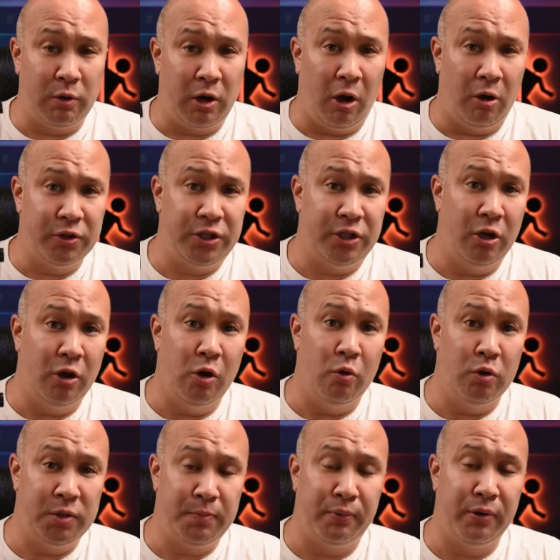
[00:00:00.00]
also
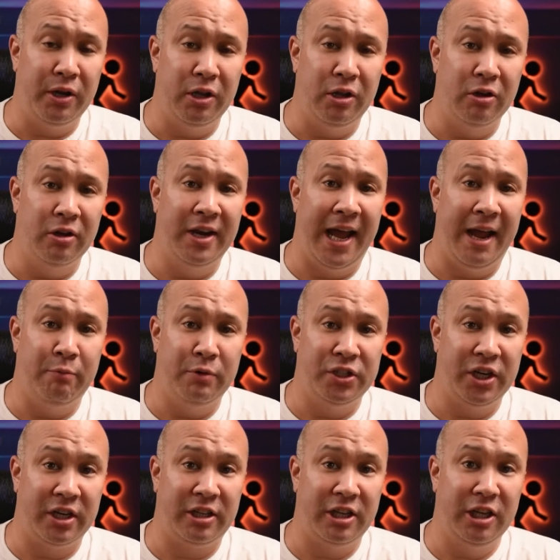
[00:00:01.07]
was pretty good at
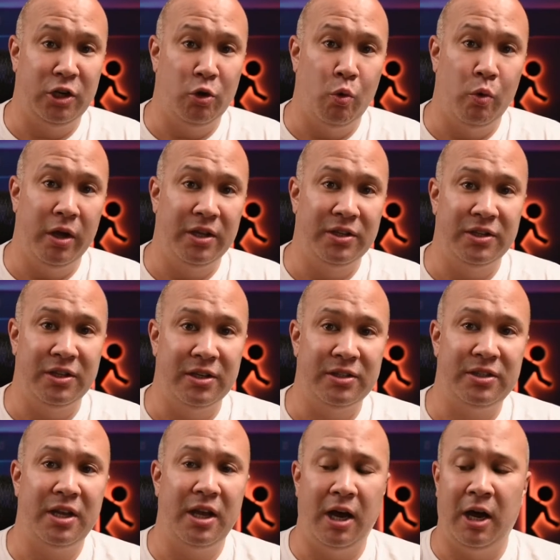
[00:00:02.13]
rejecting
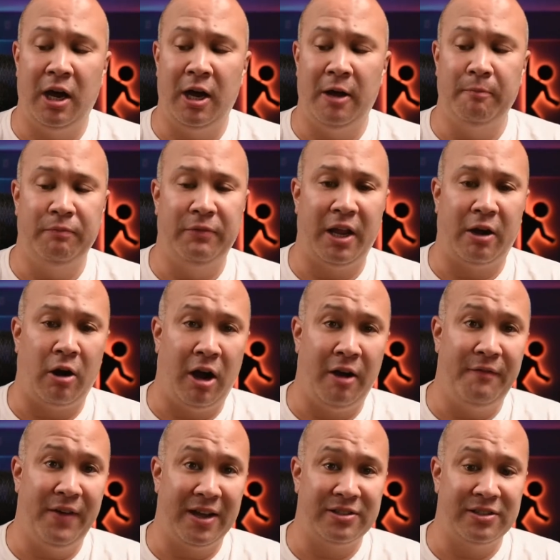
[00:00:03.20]
noises that are
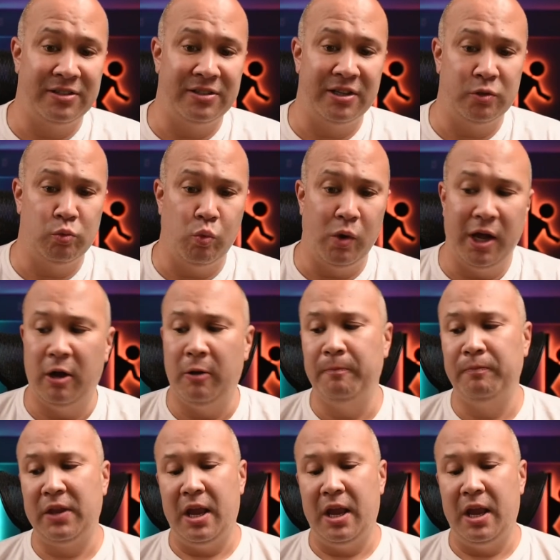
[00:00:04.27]
off axis as well.